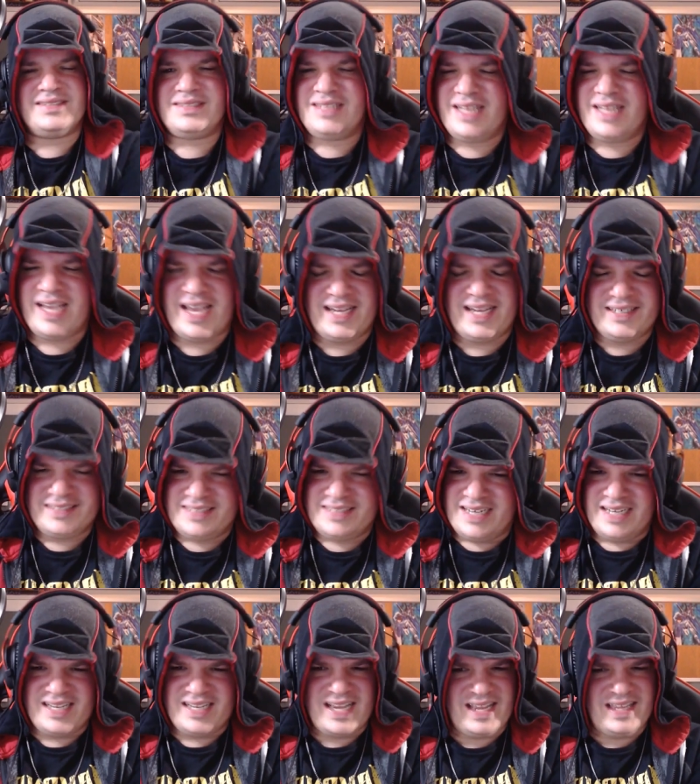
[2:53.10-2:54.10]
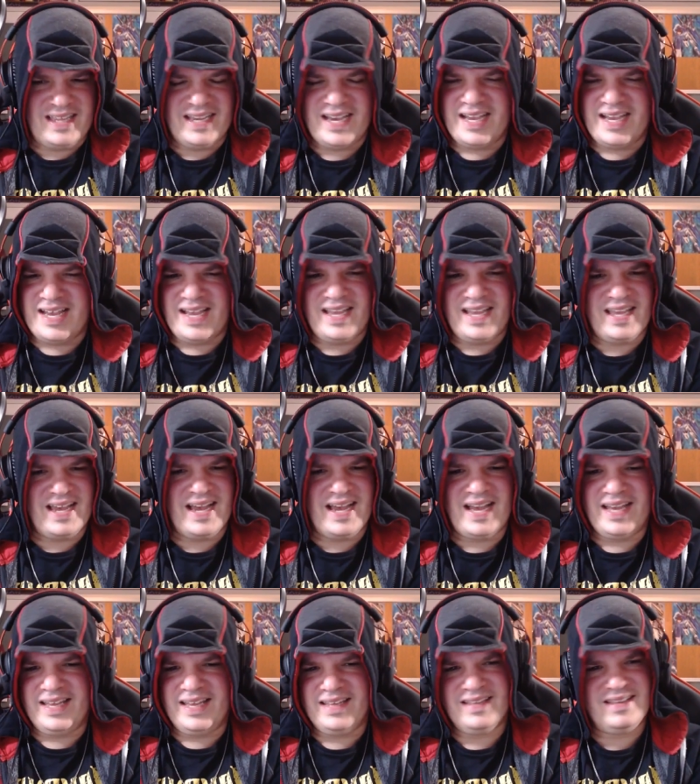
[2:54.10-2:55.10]
and oh yeah yeah yeah yeah.
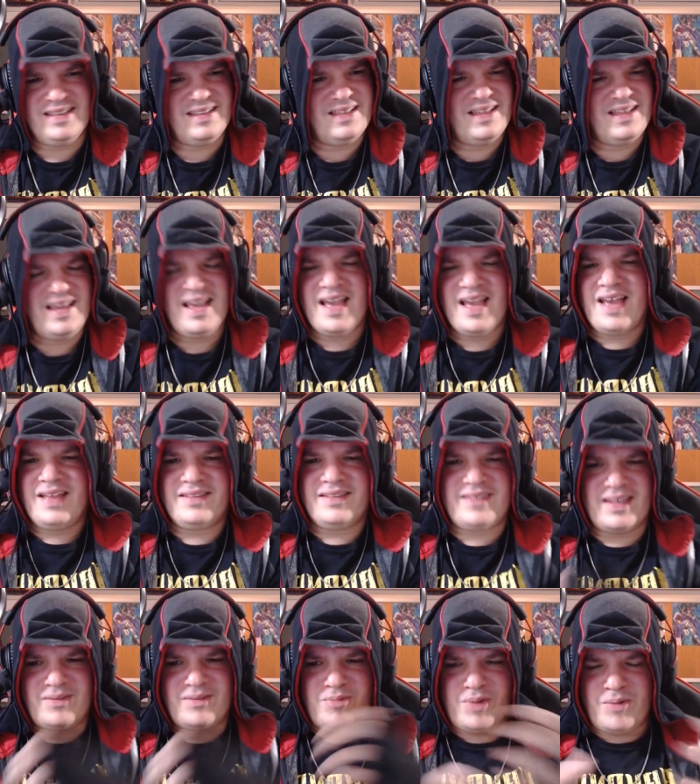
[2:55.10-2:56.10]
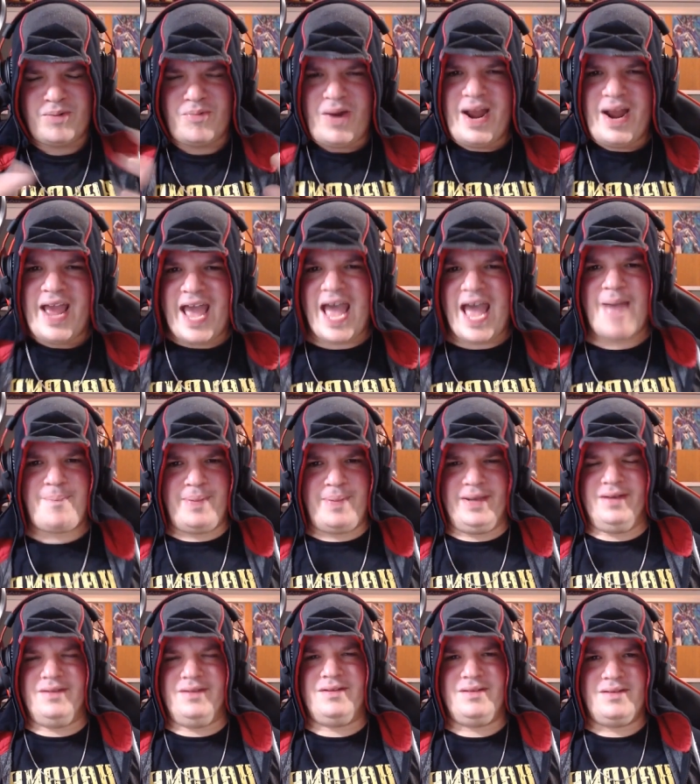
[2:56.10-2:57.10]
It's like what
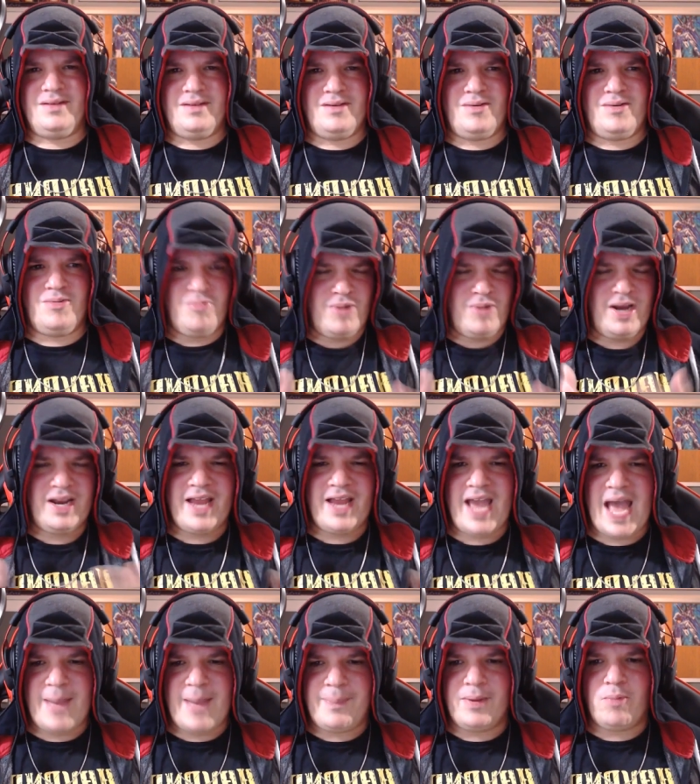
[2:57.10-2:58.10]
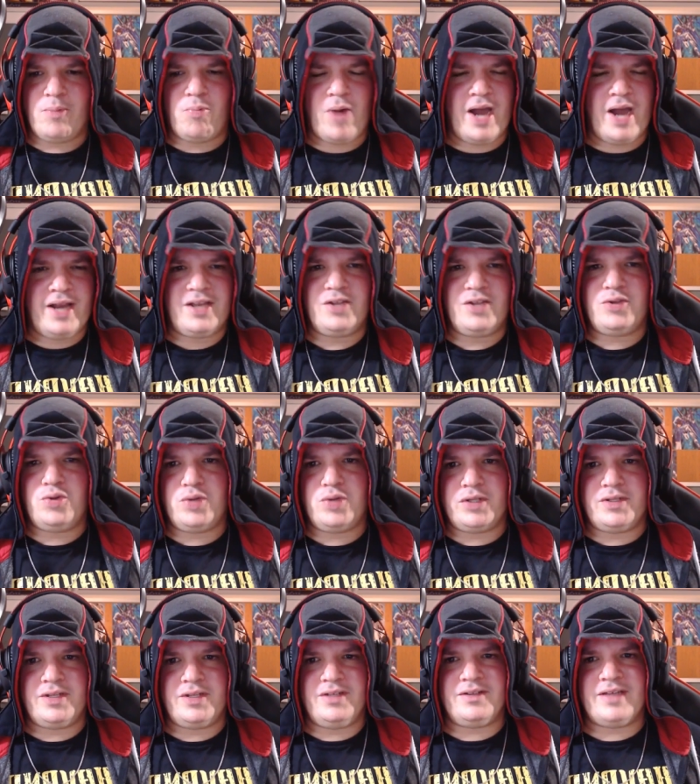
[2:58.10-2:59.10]
happened? What happened? Why did you do this
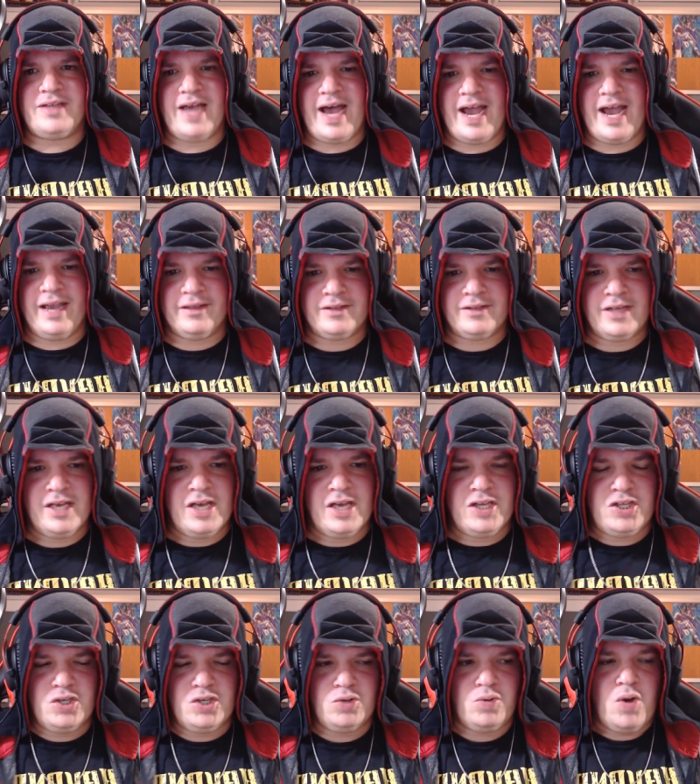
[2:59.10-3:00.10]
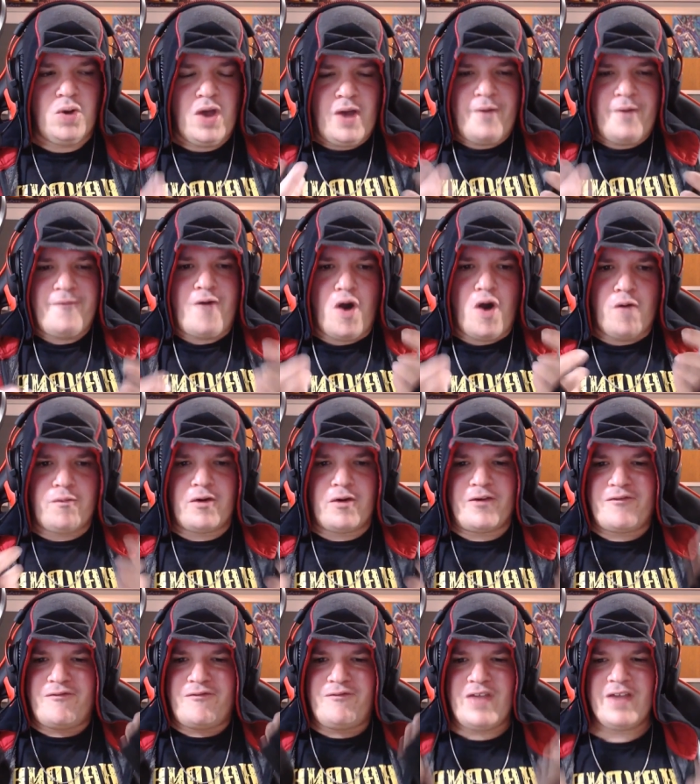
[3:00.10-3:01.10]
to these guys? You over
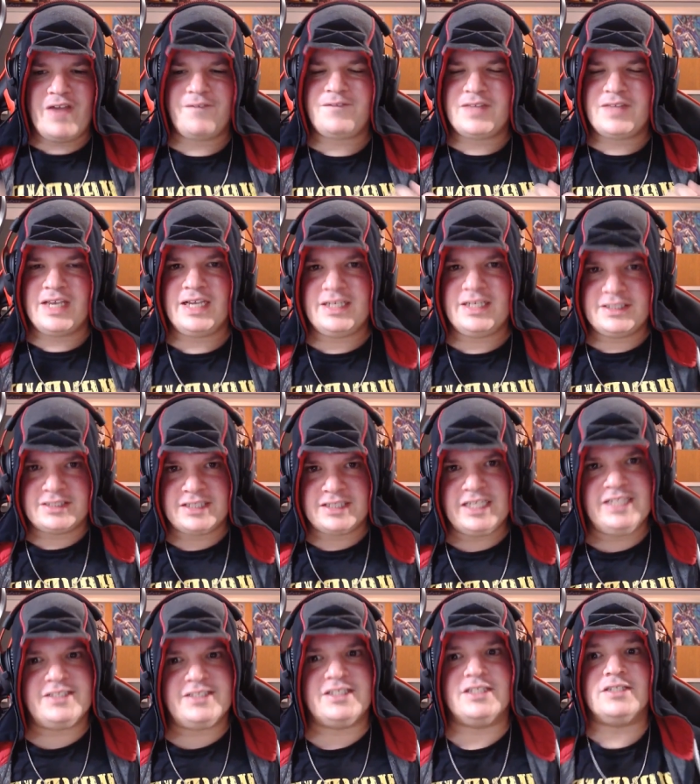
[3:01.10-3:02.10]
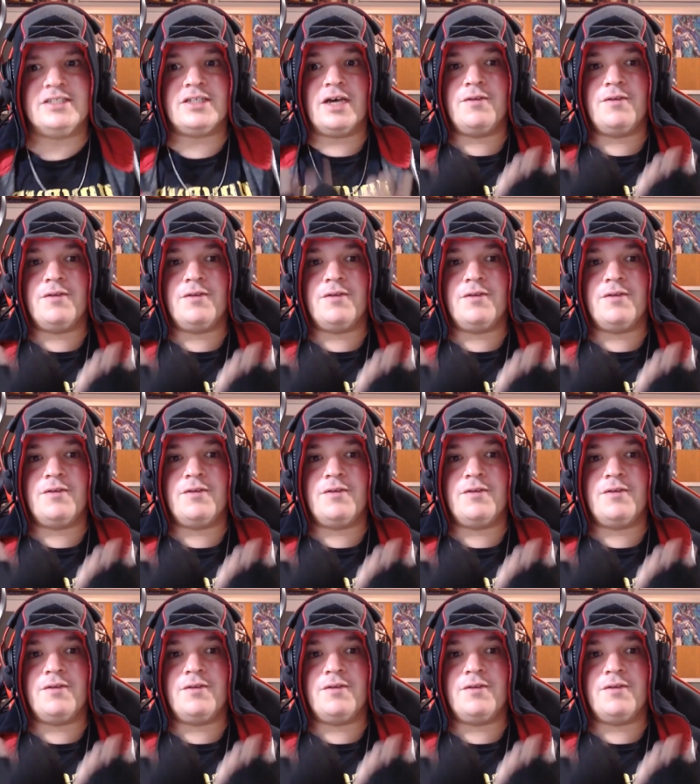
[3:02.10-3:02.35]
15 seasons of